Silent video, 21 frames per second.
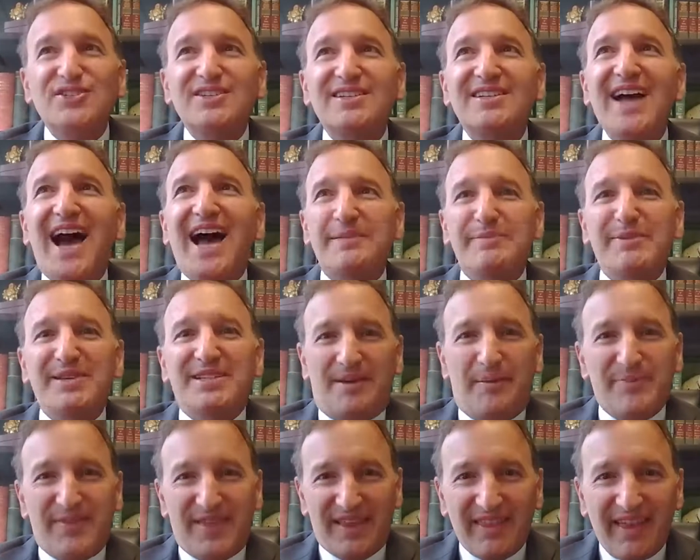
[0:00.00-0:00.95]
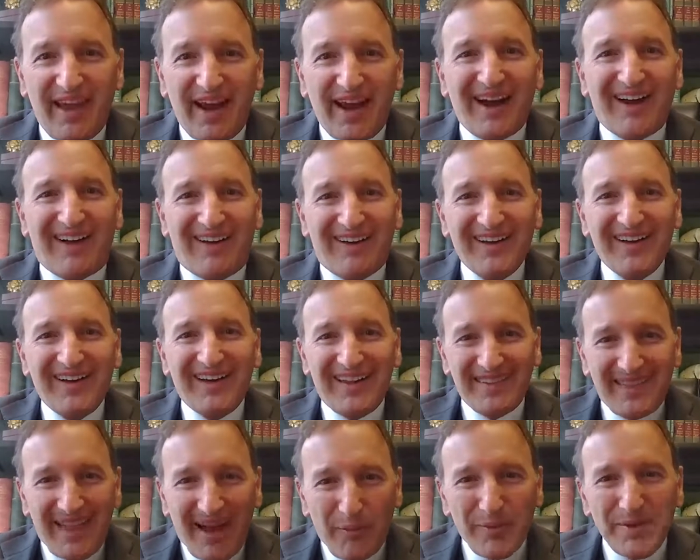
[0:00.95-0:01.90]
There's got to be something there
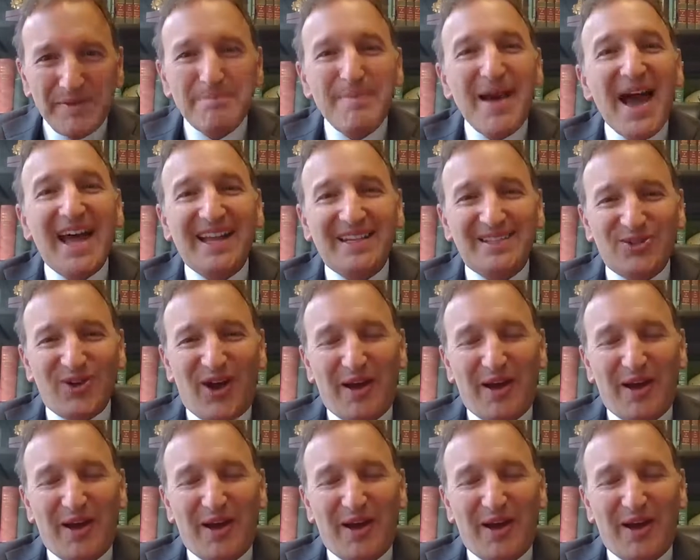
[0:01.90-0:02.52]
that we met.